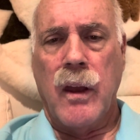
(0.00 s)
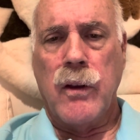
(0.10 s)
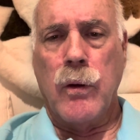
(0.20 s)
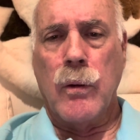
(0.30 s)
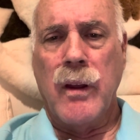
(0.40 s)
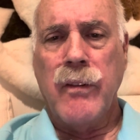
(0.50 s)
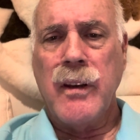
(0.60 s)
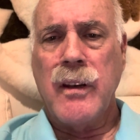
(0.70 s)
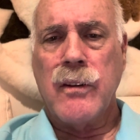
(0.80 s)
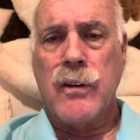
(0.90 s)
you're living
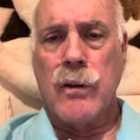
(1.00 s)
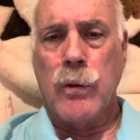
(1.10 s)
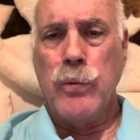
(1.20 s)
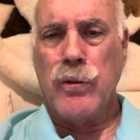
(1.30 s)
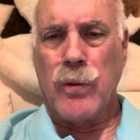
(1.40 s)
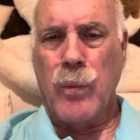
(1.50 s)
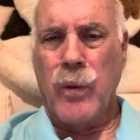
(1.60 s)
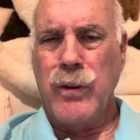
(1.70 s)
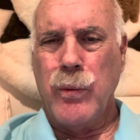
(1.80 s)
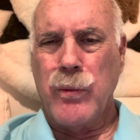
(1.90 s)
in a delusion
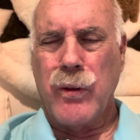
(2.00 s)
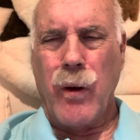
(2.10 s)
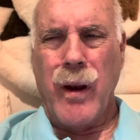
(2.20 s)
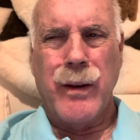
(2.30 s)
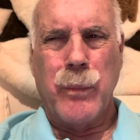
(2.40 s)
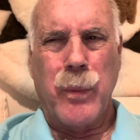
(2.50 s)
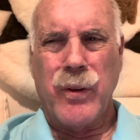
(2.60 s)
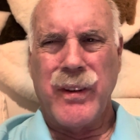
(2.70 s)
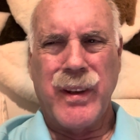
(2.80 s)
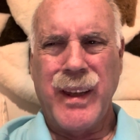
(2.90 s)
when you try to
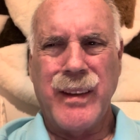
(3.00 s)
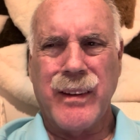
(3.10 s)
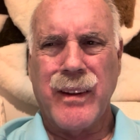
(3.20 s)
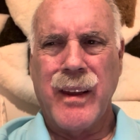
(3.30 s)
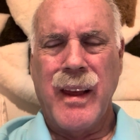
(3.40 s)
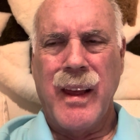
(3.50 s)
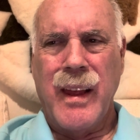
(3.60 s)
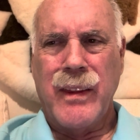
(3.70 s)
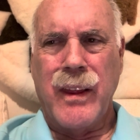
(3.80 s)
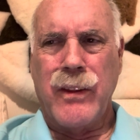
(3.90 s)
pretend
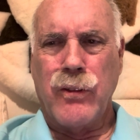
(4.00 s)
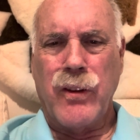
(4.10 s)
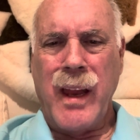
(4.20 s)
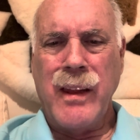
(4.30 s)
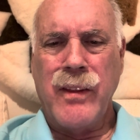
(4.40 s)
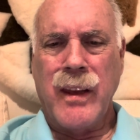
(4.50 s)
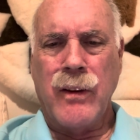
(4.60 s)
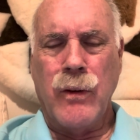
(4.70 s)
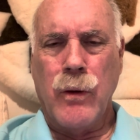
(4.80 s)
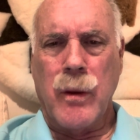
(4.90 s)
that there's anything
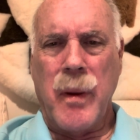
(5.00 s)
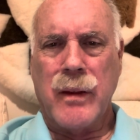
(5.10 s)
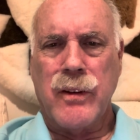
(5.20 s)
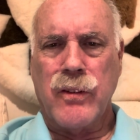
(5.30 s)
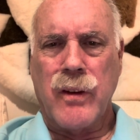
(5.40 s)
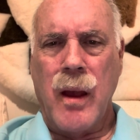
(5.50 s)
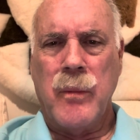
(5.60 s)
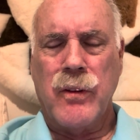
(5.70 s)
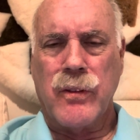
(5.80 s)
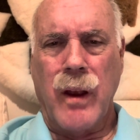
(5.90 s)
good about these
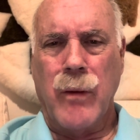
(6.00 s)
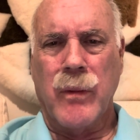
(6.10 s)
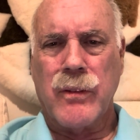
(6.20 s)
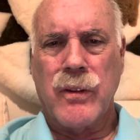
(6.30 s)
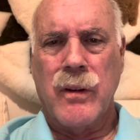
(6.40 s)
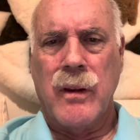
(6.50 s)
communist governments.